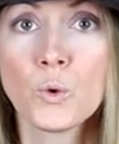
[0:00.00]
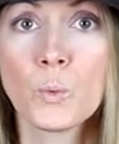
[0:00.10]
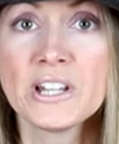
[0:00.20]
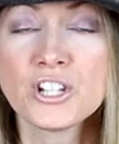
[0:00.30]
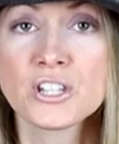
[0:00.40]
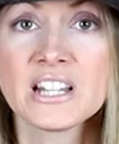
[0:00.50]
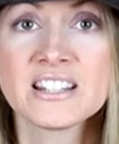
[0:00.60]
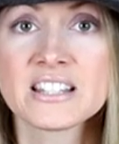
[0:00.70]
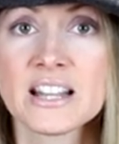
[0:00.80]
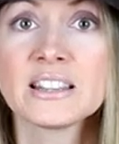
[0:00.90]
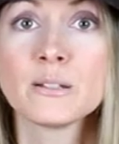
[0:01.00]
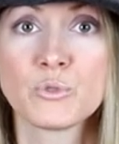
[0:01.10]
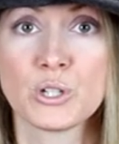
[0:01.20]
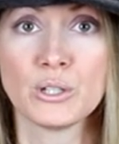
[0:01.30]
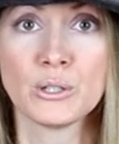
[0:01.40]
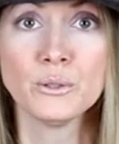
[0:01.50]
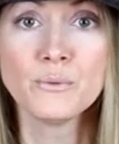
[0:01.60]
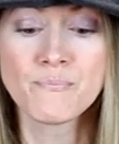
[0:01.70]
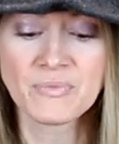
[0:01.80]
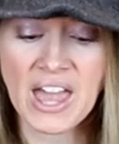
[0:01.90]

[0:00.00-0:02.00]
the witch that sent them to you,